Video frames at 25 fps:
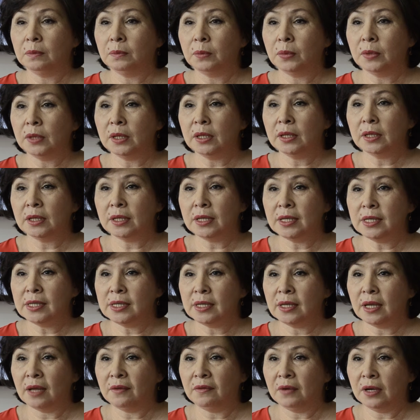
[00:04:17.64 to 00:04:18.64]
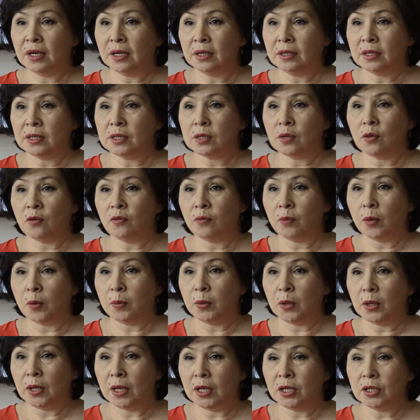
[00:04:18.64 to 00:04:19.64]
increasing awareness of
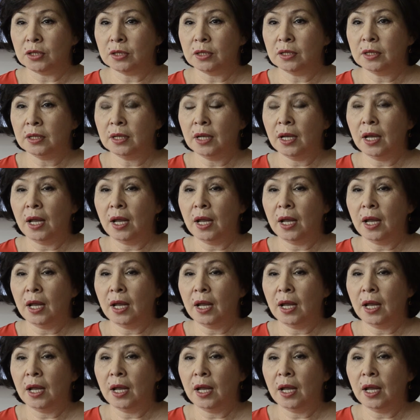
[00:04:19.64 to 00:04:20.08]
population